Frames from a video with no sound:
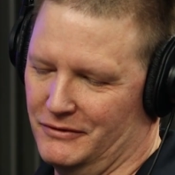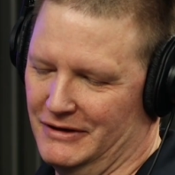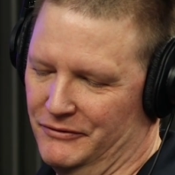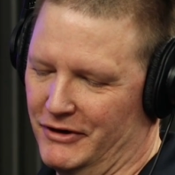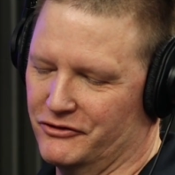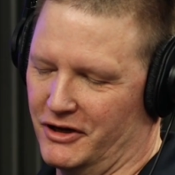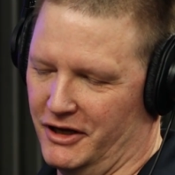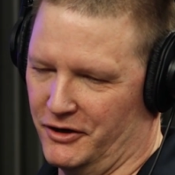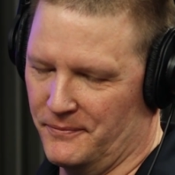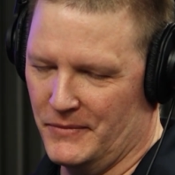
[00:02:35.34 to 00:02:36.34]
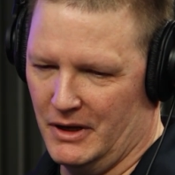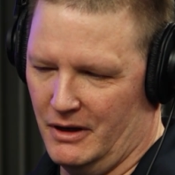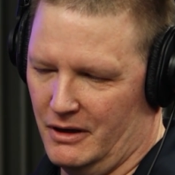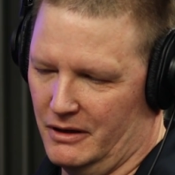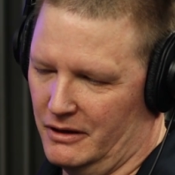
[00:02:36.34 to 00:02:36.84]
investigator.
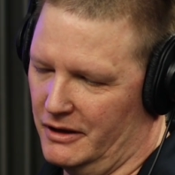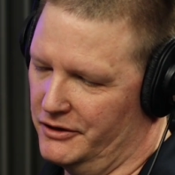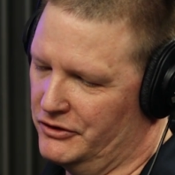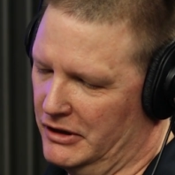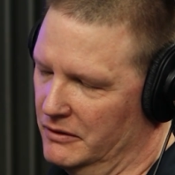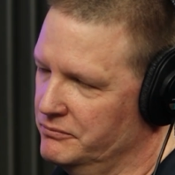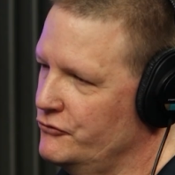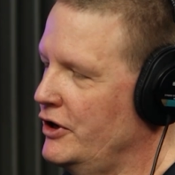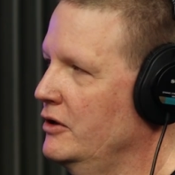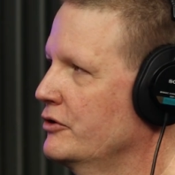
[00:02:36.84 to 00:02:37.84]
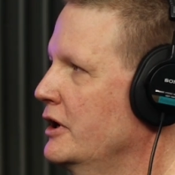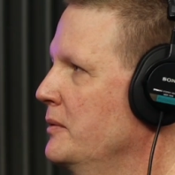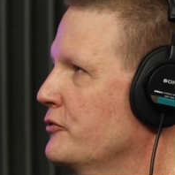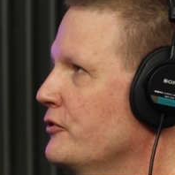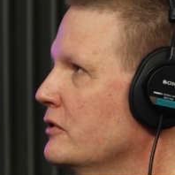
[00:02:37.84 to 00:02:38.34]
I did child
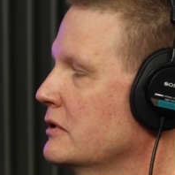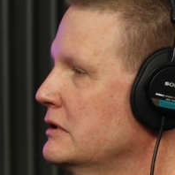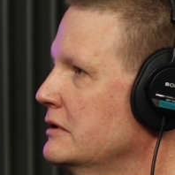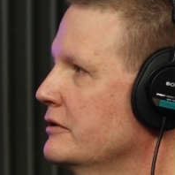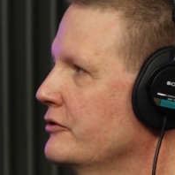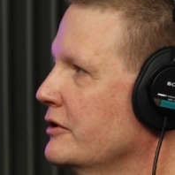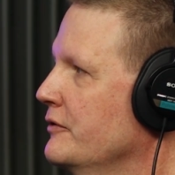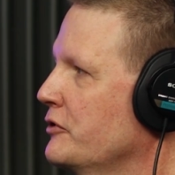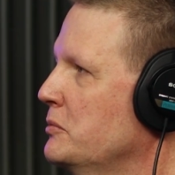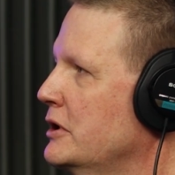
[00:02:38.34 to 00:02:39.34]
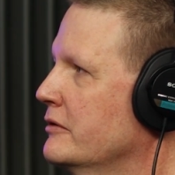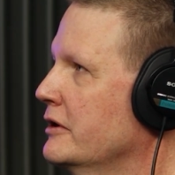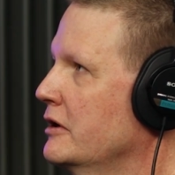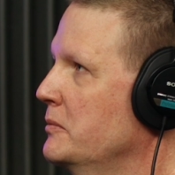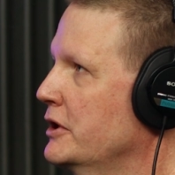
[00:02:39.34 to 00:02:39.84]
crimes for a significant amount of
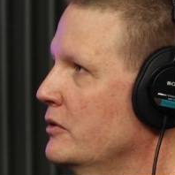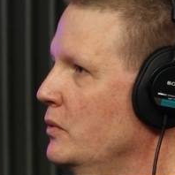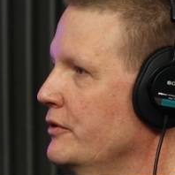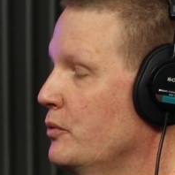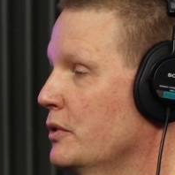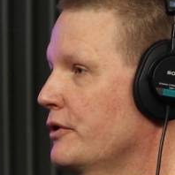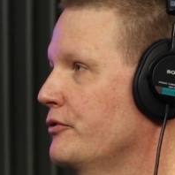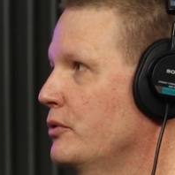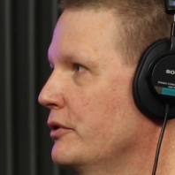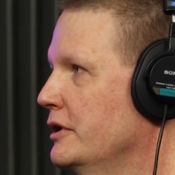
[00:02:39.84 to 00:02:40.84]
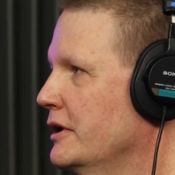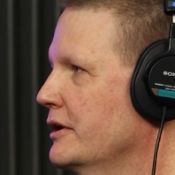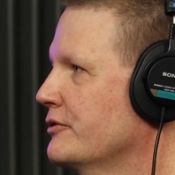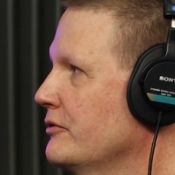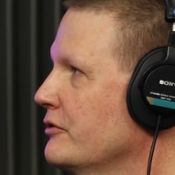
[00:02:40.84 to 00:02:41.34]
time and then went to work for the
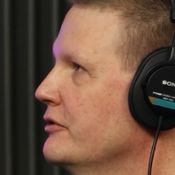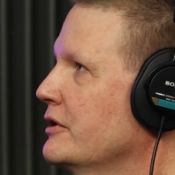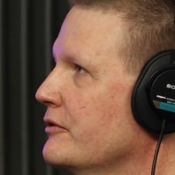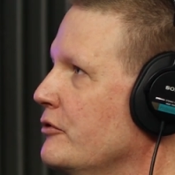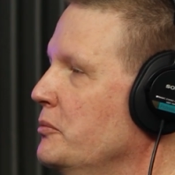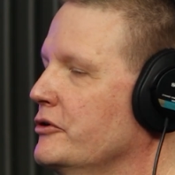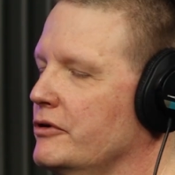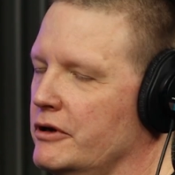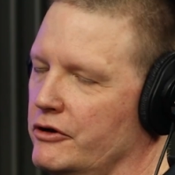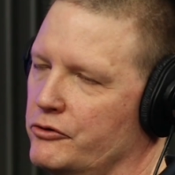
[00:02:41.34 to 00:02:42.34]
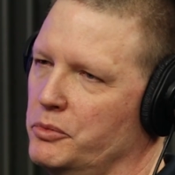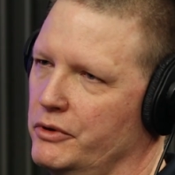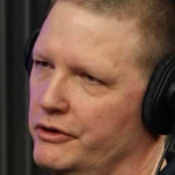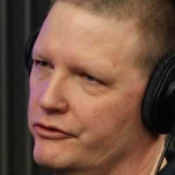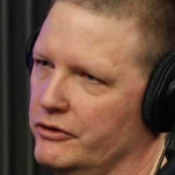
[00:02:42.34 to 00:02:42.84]
National Center for Missing and
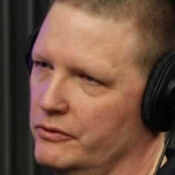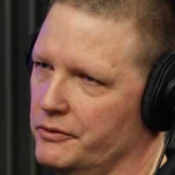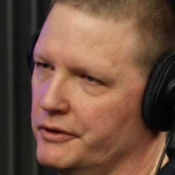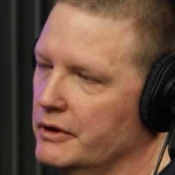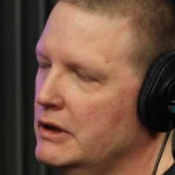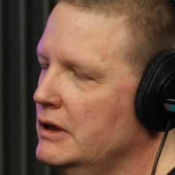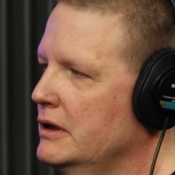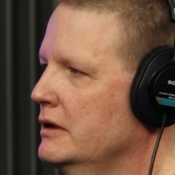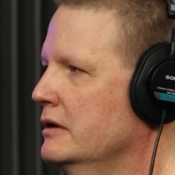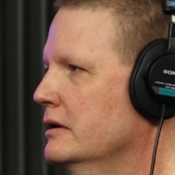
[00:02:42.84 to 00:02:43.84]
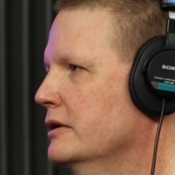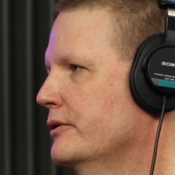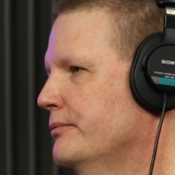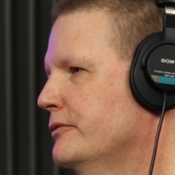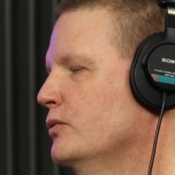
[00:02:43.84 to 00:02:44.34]
Exploited Children.
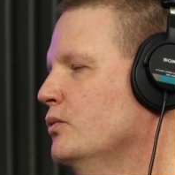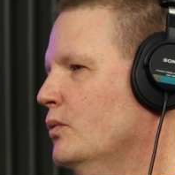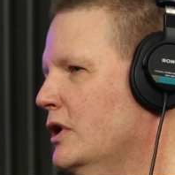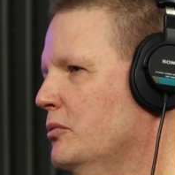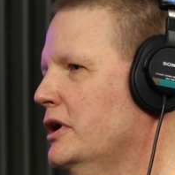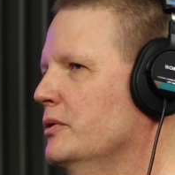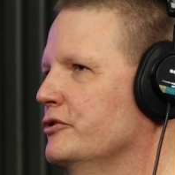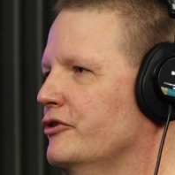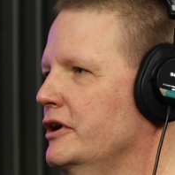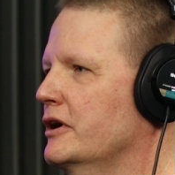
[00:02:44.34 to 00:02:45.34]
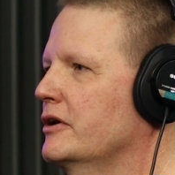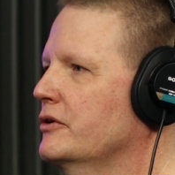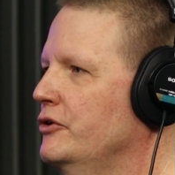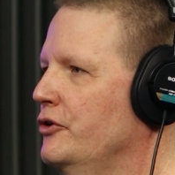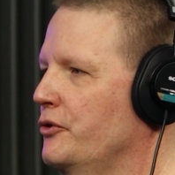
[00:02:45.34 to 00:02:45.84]
While I was there,
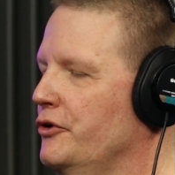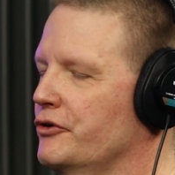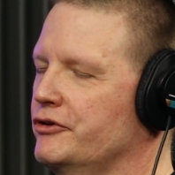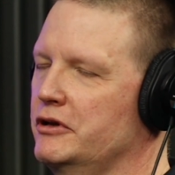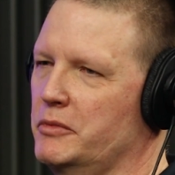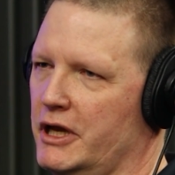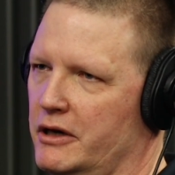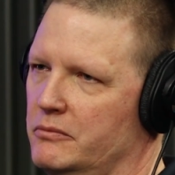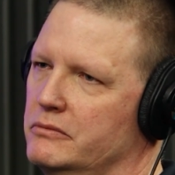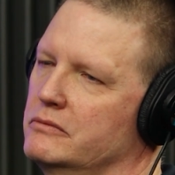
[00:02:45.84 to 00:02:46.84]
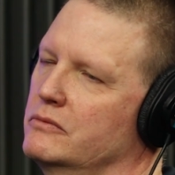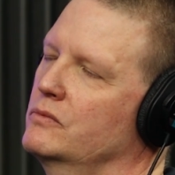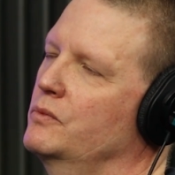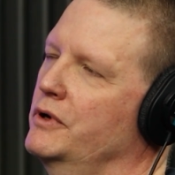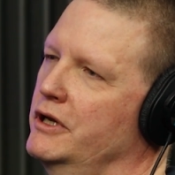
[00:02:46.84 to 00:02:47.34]
through their Team Adam,
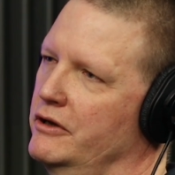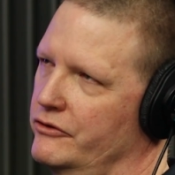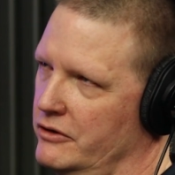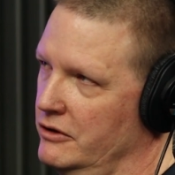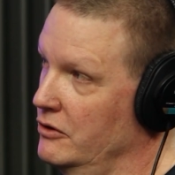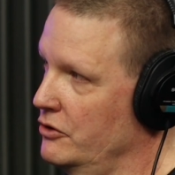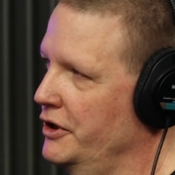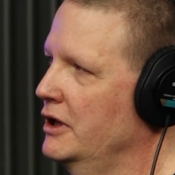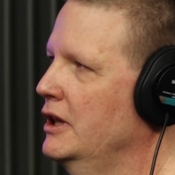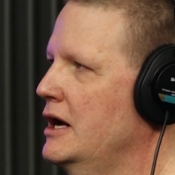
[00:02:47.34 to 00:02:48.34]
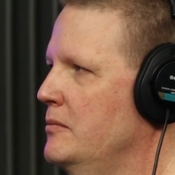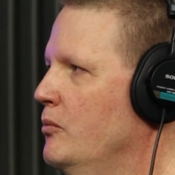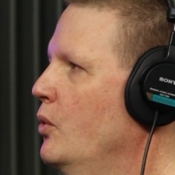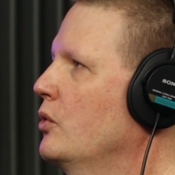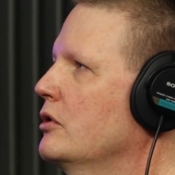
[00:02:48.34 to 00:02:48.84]
we started learning a lot
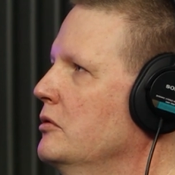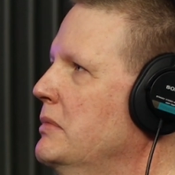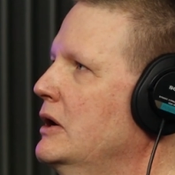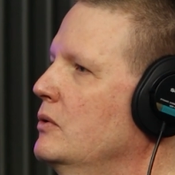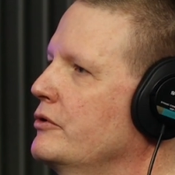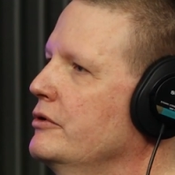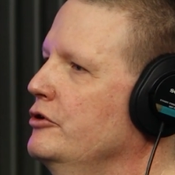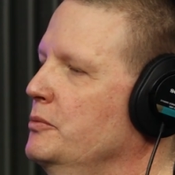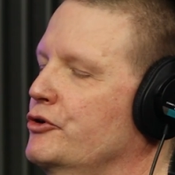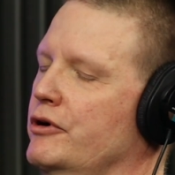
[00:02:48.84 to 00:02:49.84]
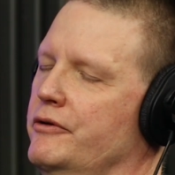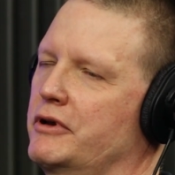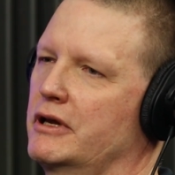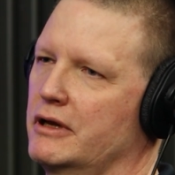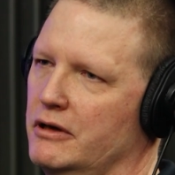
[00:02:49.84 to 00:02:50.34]
more about human
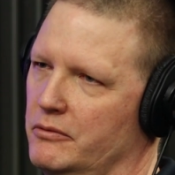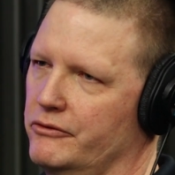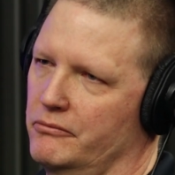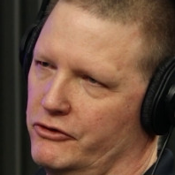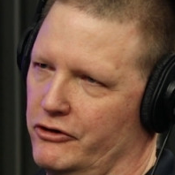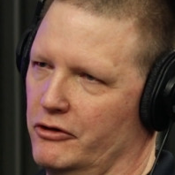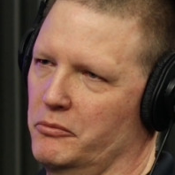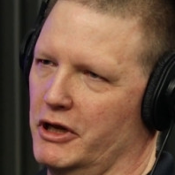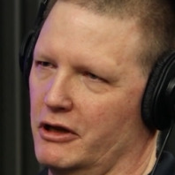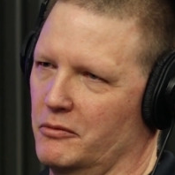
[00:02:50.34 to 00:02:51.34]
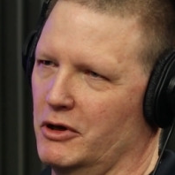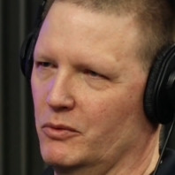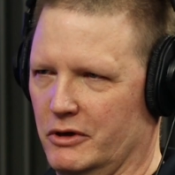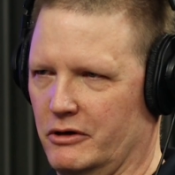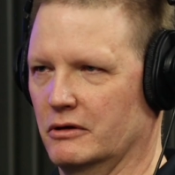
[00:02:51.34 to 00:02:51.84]
trafficking, and it started making me
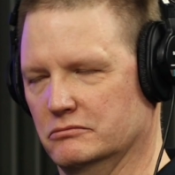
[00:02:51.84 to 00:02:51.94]
wonder.